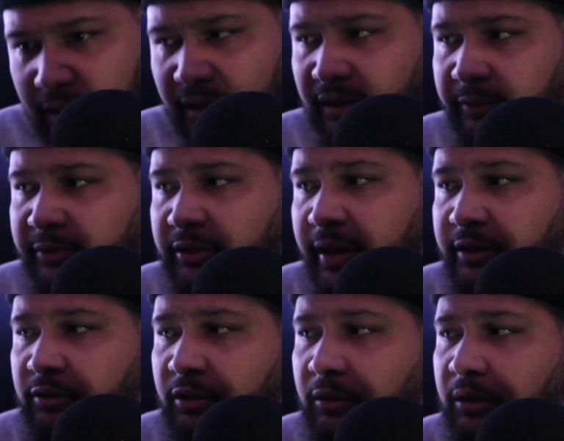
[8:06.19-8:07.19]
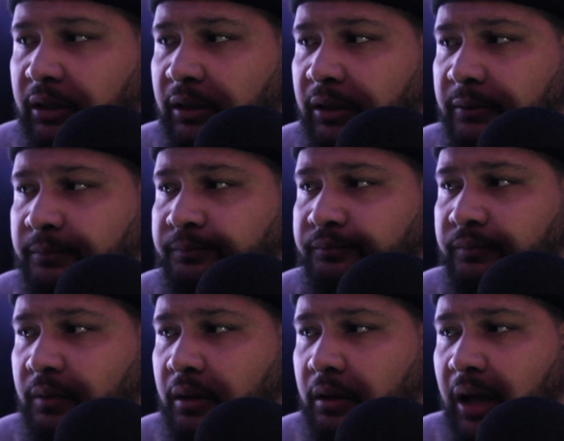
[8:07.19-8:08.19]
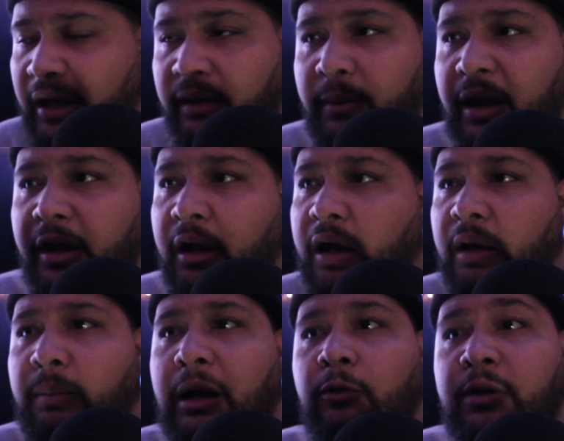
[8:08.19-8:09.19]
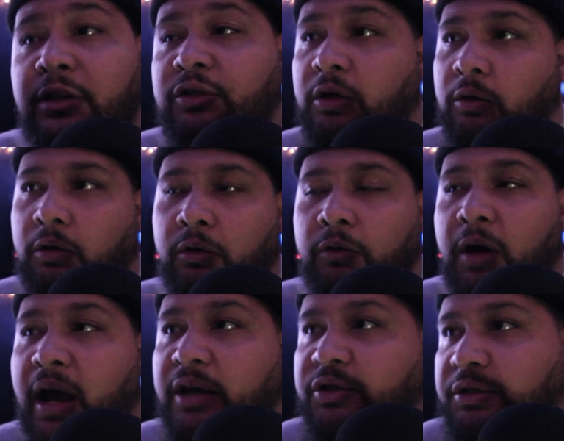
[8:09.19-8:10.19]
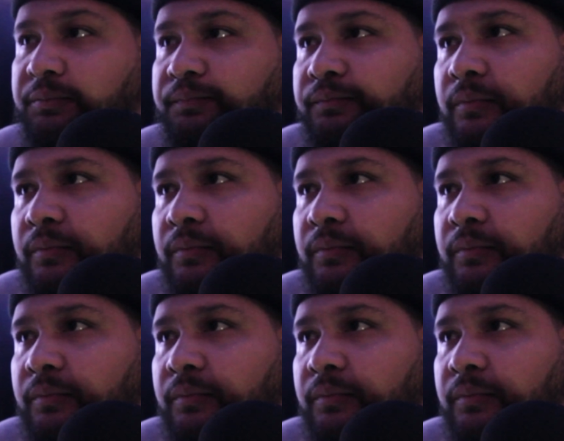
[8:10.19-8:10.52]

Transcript: And he was like, I get my haircut by Renzo on Gratiot.